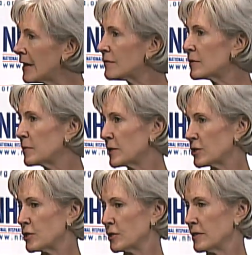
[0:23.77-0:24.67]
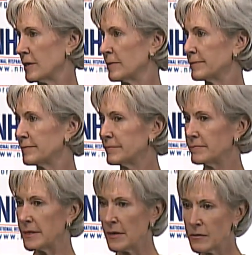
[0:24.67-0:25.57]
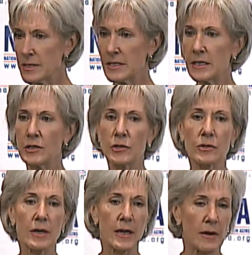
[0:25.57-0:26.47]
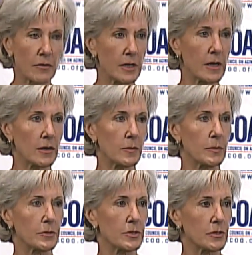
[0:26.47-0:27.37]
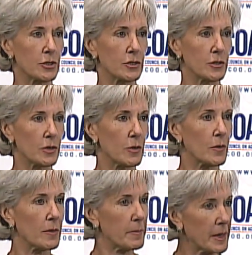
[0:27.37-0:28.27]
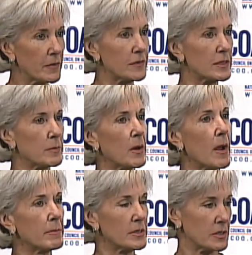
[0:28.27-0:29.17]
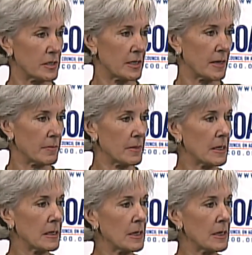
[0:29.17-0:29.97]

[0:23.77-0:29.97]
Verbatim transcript: Everyone should know Every senior and every younger person should know the benefits promised to them